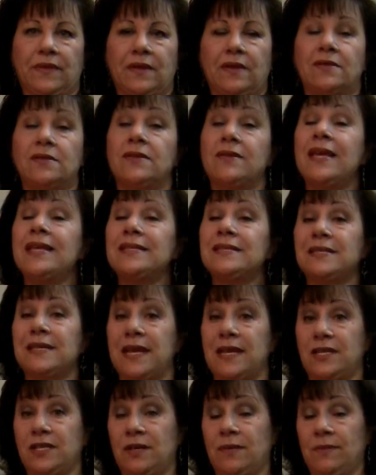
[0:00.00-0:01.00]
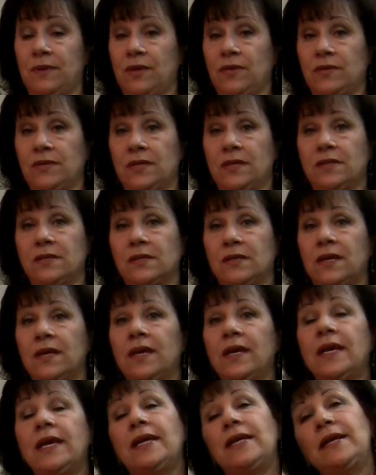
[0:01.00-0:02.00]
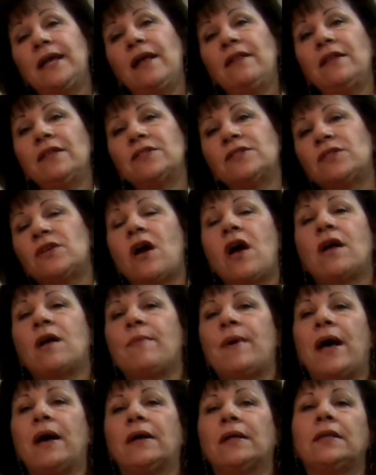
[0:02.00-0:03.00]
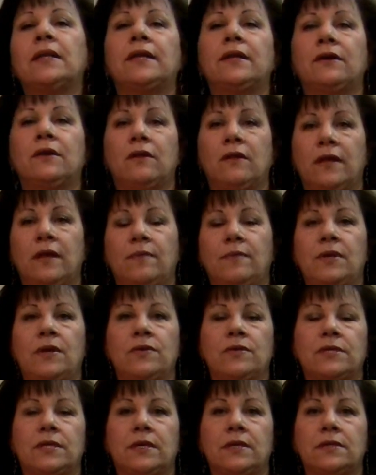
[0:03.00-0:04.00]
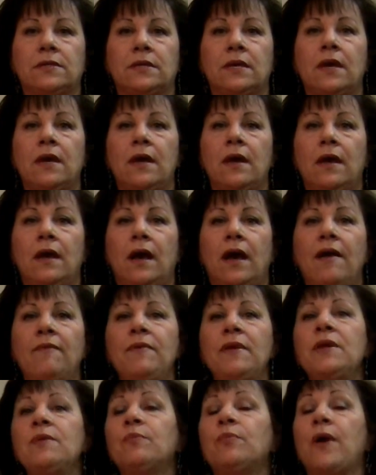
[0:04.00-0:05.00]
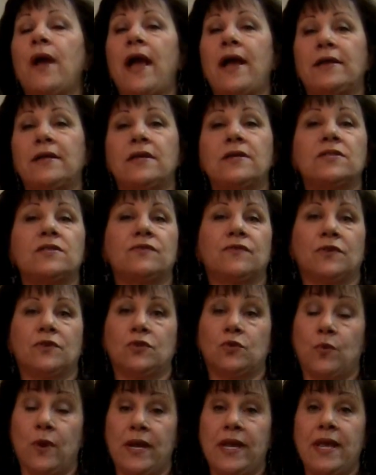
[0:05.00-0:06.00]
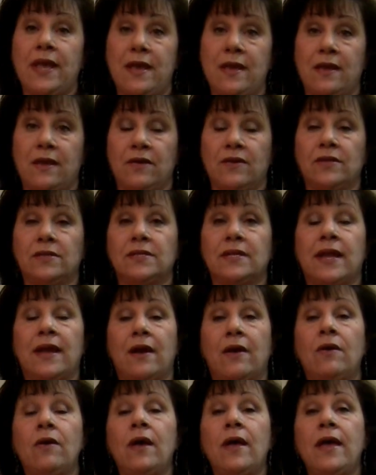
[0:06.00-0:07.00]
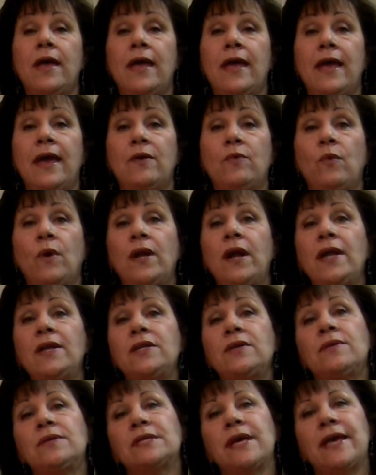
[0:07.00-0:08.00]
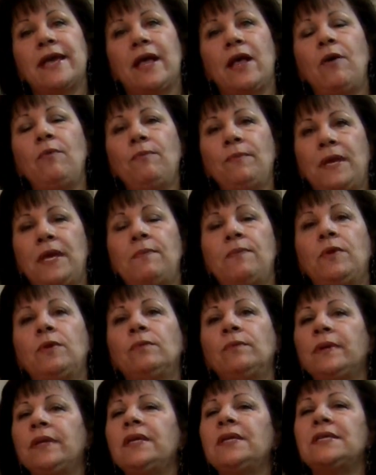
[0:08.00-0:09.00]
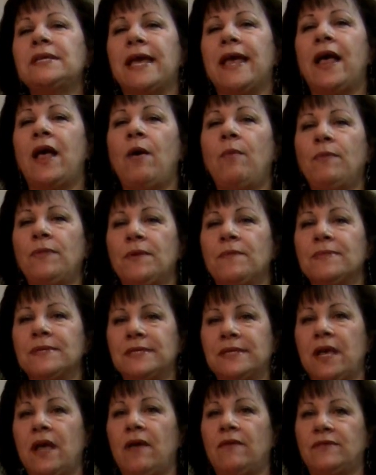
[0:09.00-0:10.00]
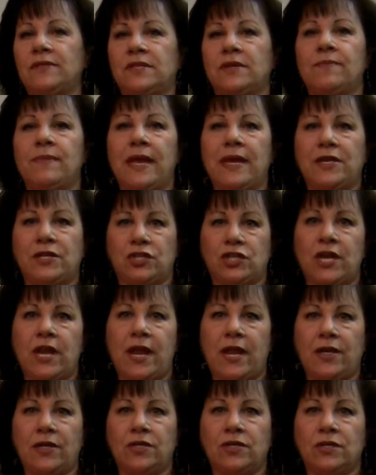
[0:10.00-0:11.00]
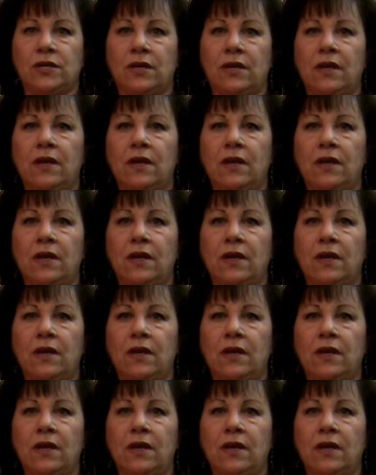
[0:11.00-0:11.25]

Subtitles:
So that's stage hypnosis. Now let's talk about clinical hypnosis. I've been in practice for 28 years now, and what I do is I help people really to help themselves to make change.